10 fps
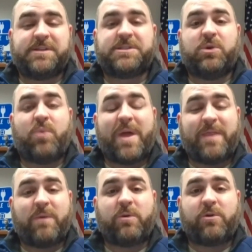So
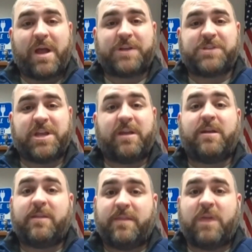when they were crashing,
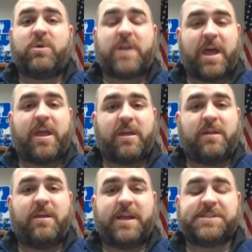they were dying
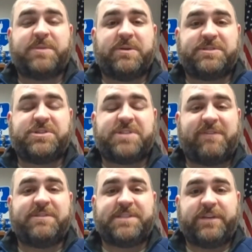as opposed to just
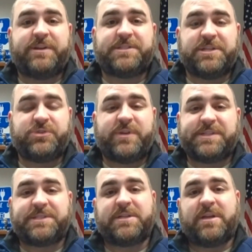having serious
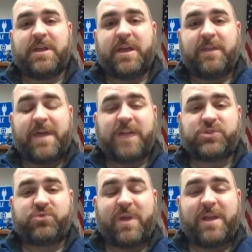injuries.
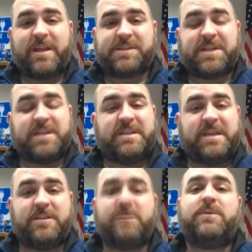That trend has
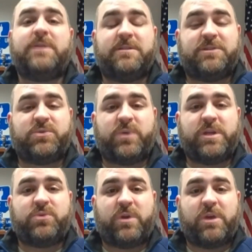continued into
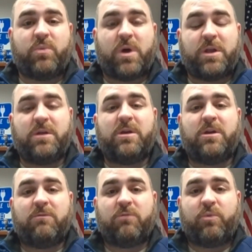2021,
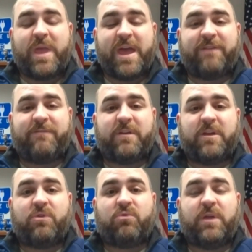where we have
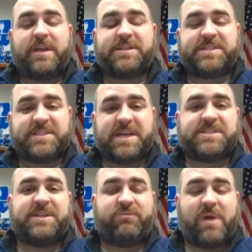
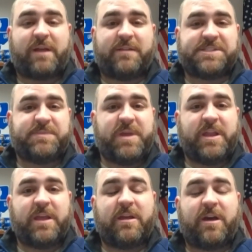excessive reckless
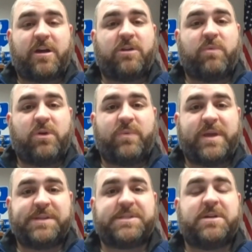speeding on our
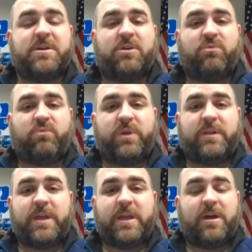roadways,
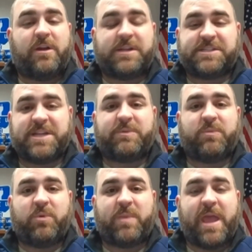really
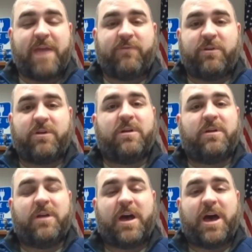unacceptable behavior
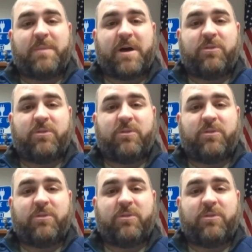um, on the